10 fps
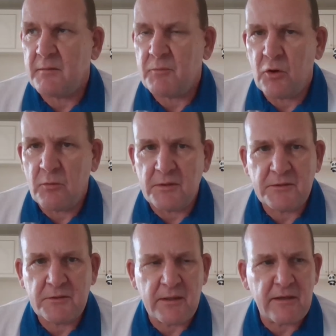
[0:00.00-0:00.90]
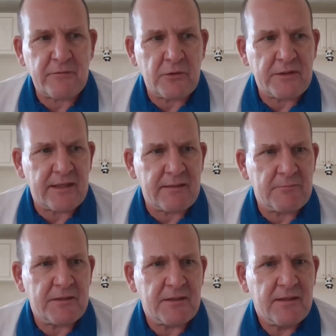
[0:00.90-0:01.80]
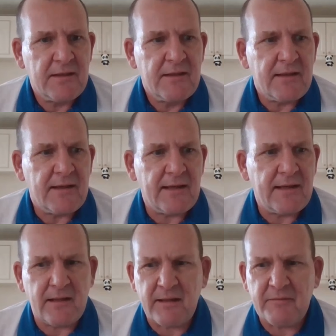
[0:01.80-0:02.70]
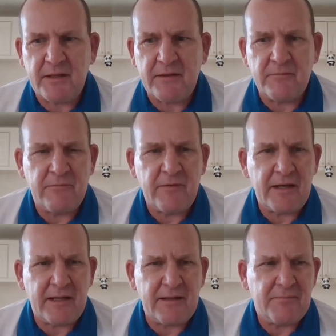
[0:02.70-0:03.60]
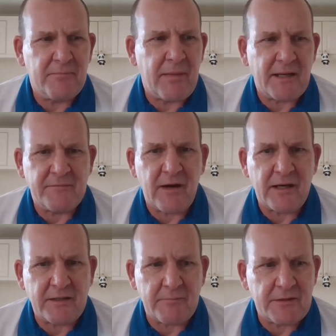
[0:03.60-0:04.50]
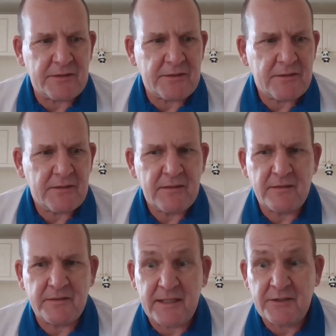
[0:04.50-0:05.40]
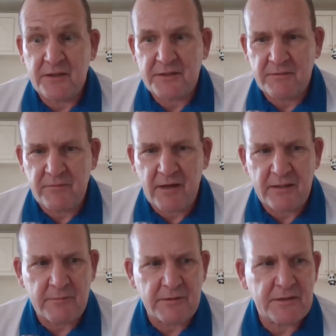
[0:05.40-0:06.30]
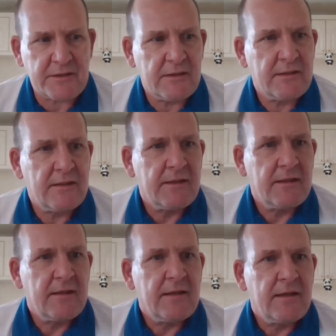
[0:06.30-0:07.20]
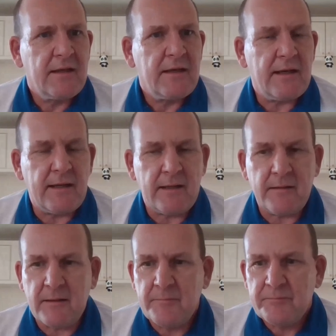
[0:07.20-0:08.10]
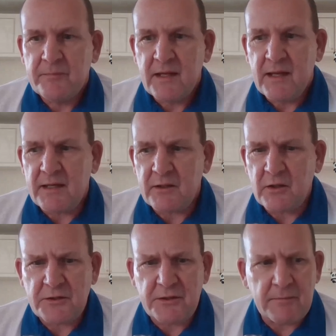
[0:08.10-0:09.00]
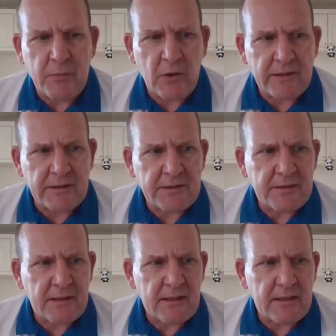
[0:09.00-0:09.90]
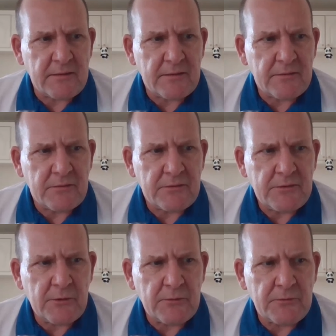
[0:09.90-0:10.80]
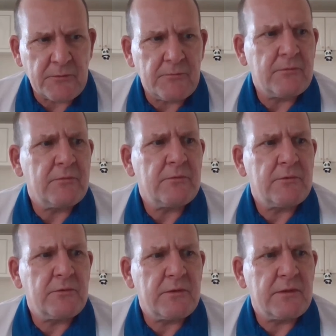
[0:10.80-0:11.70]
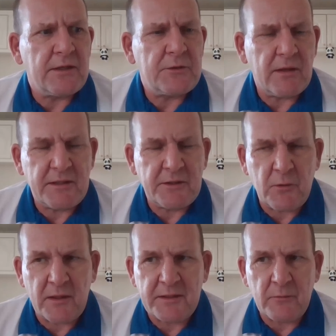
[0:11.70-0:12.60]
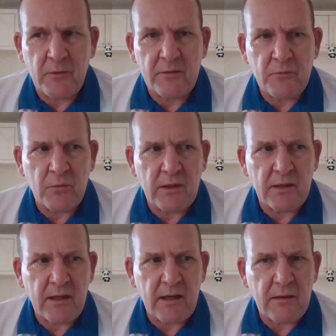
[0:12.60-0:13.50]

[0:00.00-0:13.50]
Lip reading: ended up homeless quite a few times, living in very bad environments, dangerous environments. And I got to the point in 2021 where